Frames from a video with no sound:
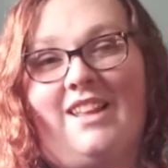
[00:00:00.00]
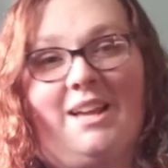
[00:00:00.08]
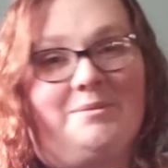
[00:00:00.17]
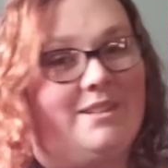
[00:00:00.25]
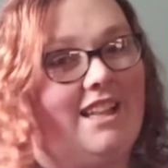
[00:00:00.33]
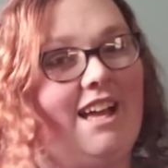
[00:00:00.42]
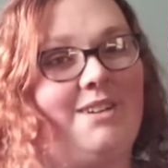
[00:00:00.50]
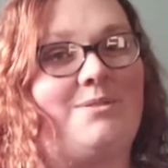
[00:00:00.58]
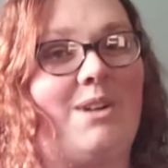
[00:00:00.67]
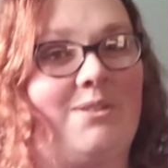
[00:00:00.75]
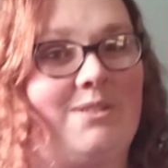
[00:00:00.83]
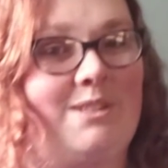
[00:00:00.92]
I'm glad
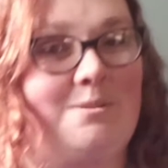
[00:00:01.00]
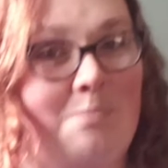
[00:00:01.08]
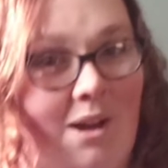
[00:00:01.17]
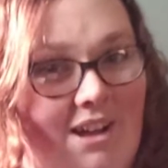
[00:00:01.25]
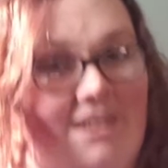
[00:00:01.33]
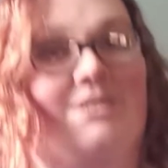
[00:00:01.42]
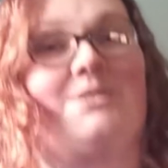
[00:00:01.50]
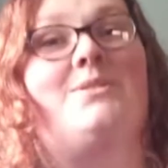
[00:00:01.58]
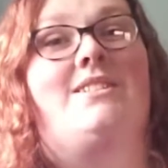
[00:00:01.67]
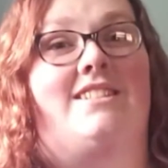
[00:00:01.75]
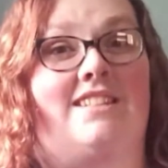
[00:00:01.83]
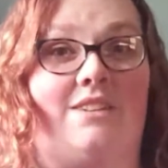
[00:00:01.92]
Rowan's bond
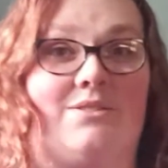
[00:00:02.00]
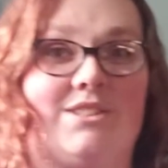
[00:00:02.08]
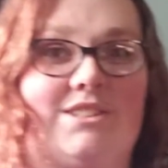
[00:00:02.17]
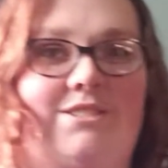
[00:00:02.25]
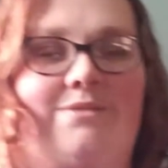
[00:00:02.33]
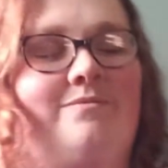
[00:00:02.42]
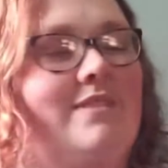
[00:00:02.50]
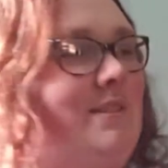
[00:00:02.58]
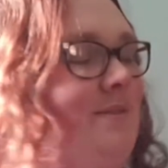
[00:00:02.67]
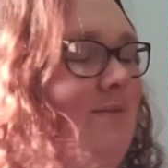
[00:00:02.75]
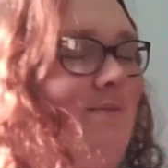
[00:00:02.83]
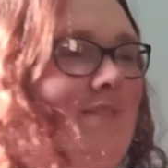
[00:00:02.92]
was severed.
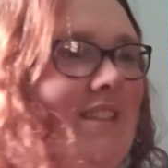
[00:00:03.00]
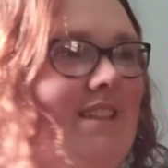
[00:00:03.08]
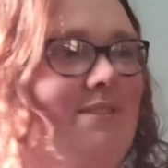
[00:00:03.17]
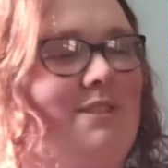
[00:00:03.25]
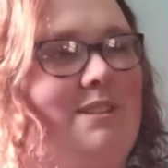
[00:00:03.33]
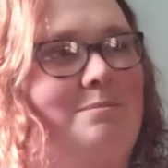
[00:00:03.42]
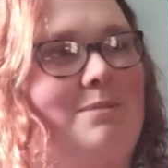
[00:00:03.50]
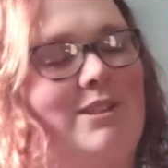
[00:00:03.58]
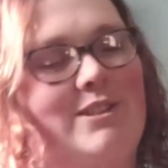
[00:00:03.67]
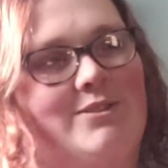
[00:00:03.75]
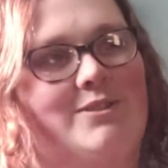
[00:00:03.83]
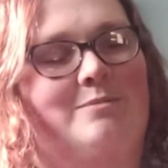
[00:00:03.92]
It was a
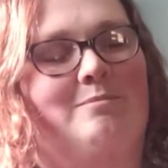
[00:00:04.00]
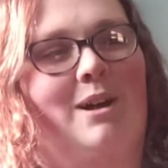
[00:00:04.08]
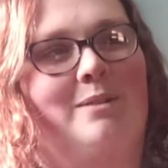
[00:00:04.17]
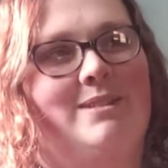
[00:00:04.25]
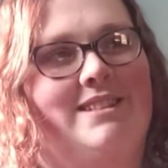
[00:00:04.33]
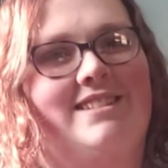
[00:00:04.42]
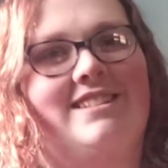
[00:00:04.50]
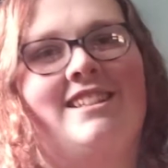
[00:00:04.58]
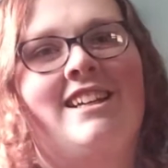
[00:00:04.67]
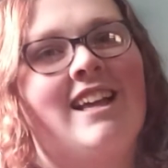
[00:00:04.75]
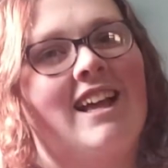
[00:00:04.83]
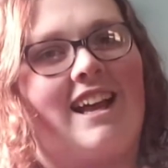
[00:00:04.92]
beautiful moment.
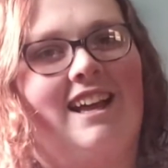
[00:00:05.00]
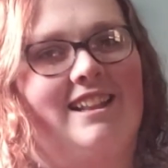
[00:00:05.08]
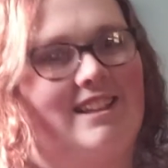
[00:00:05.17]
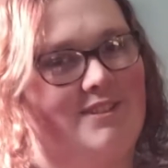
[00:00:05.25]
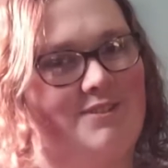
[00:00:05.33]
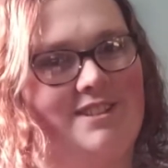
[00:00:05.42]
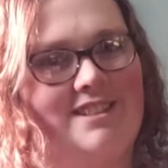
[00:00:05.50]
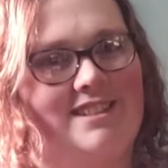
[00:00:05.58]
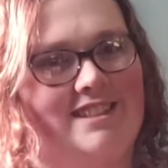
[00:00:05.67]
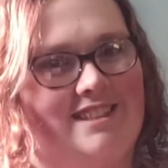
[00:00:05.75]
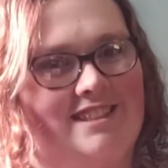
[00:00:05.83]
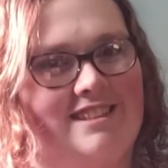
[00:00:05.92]
I loved
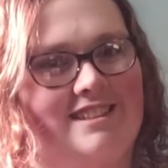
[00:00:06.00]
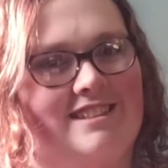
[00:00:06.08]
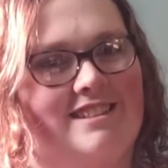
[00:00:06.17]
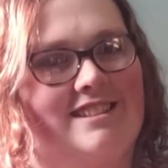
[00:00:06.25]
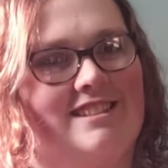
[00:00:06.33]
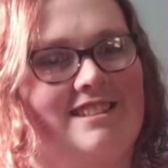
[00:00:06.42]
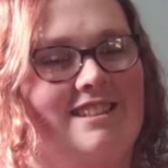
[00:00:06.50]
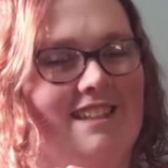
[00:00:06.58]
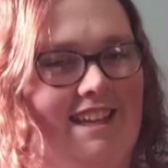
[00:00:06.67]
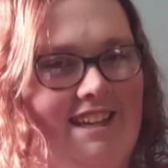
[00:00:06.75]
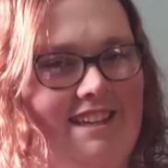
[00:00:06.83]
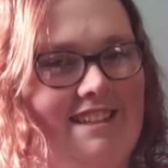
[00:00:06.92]
seeing
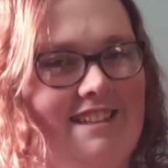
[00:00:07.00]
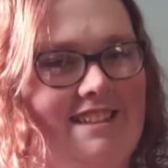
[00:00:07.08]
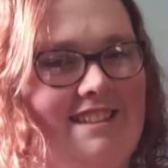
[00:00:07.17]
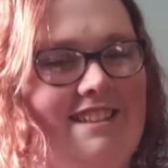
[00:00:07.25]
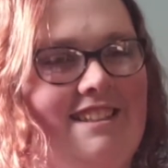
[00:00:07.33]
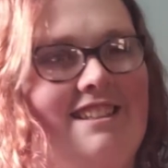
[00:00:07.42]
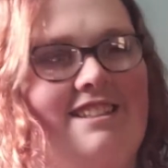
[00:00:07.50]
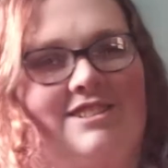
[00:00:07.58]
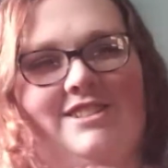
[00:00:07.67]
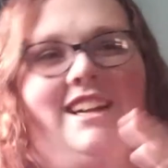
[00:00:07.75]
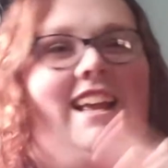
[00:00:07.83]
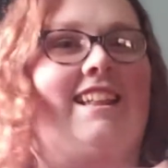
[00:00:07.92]
Selena
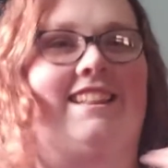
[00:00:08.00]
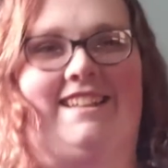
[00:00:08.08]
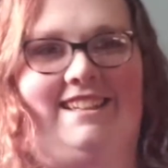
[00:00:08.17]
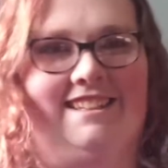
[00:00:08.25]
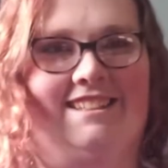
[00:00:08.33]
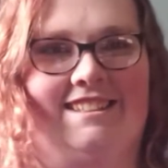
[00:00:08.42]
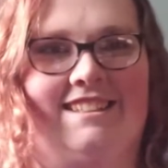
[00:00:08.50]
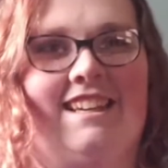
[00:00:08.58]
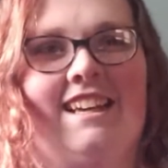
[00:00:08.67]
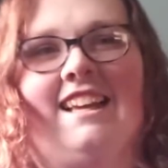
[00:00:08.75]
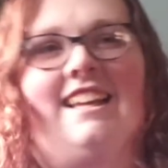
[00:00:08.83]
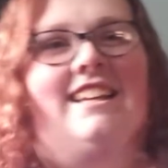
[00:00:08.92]
or Aelin.
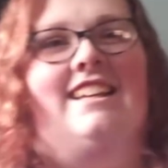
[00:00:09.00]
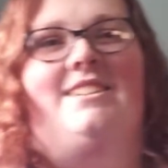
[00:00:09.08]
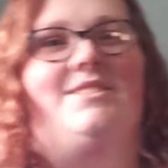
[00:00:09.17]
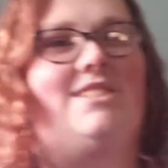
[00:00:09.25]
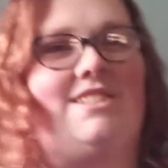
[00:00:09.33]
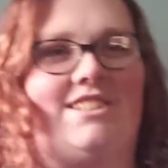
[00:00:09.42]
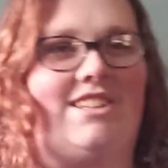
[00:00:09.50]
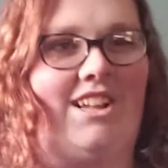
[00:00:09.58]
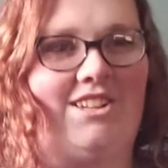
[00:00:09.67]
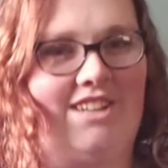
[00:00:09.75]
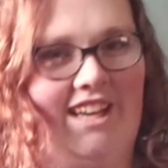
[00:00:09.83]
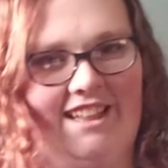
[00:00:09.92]
I'm just gonna
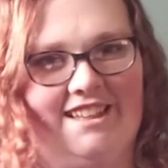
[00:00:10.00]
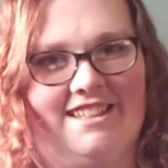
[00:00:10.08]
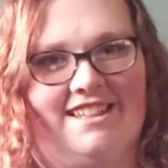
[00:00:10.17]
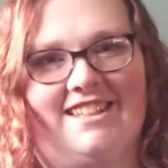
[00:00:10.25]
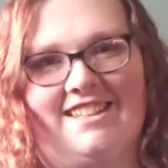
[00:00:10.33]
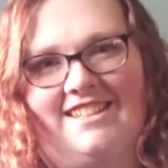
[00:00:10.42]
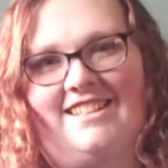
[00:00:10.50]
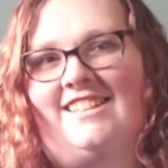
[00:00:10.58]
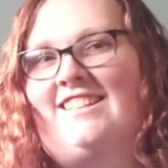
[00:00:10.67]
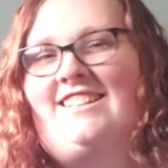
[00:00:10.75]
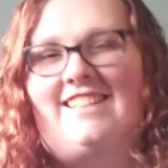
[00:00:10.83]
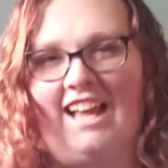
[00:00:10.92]
call her Aelin.
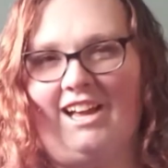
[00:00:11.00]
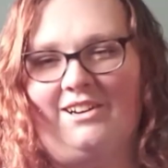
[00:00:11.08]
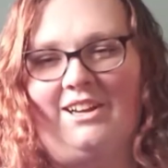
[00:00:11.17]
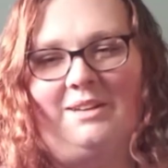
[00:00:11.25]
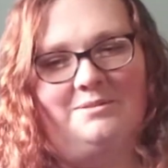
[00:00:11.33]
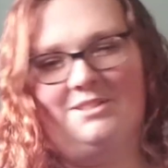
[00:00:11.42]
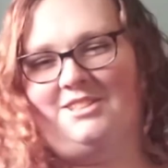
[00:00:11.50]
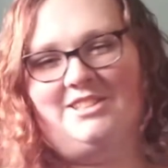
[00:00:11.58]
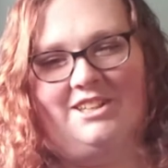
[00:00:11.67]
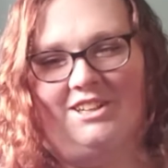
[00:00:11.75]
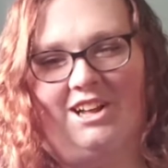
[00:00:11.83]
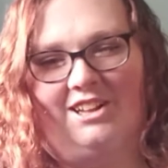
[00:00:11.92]
Now I'm just
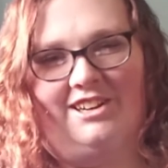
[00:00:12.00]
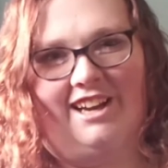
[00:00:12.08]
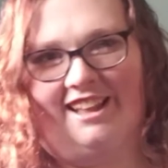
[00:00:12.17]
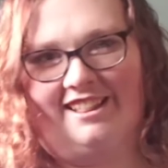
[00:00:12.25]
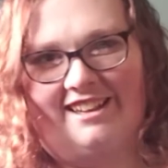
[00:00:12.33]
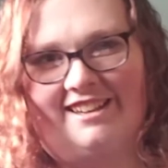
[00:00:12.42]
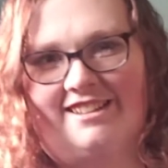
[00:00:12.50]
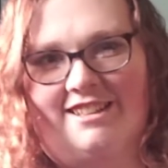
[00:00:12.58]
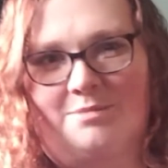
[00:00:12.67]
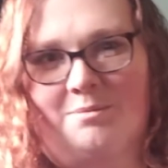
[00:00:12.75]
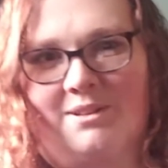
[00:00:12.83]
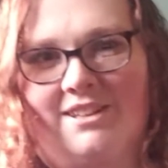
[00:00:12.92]
gonna call her Aelin at
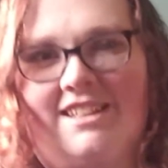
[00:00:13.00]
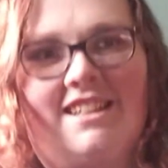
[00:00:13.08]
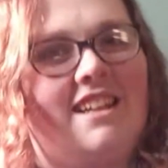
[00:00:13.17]
this point.